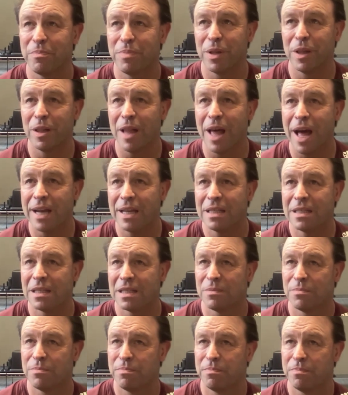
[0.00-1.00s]
Pilates
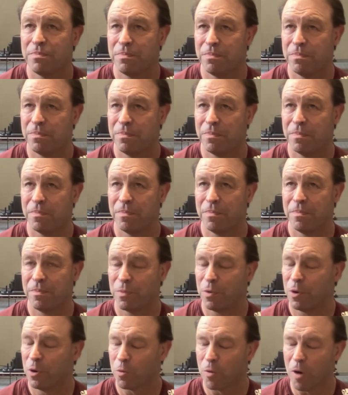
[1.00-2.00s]
is
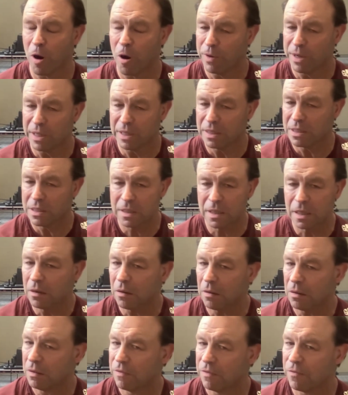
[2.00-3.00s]
growing
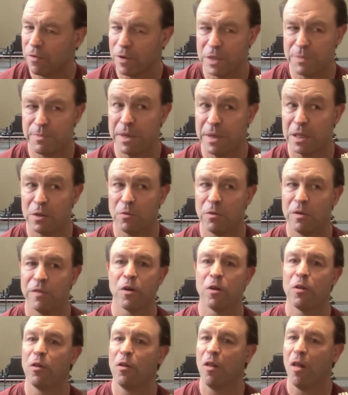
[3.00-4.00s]
still. It's been doing
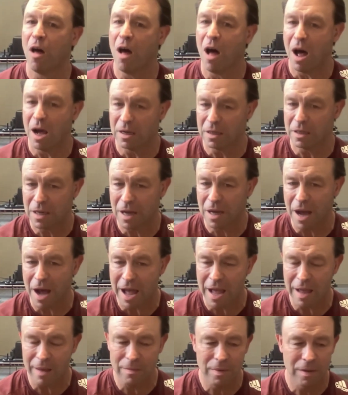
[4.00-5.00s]
for a long
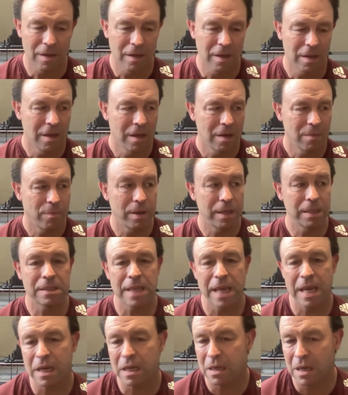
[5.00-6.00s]
time, but it's
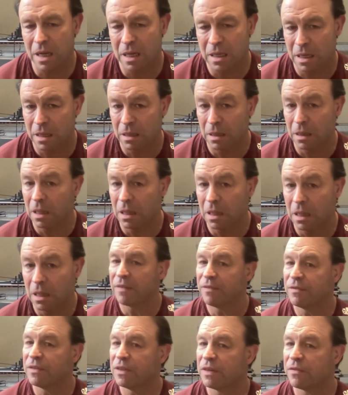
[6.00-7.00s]
taken on a lot
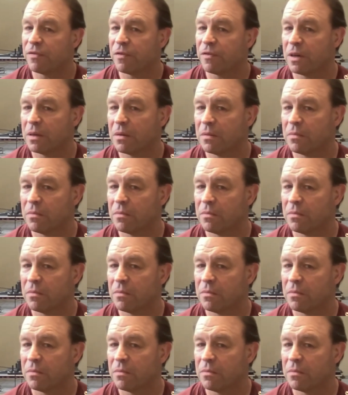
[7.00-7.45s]
of different,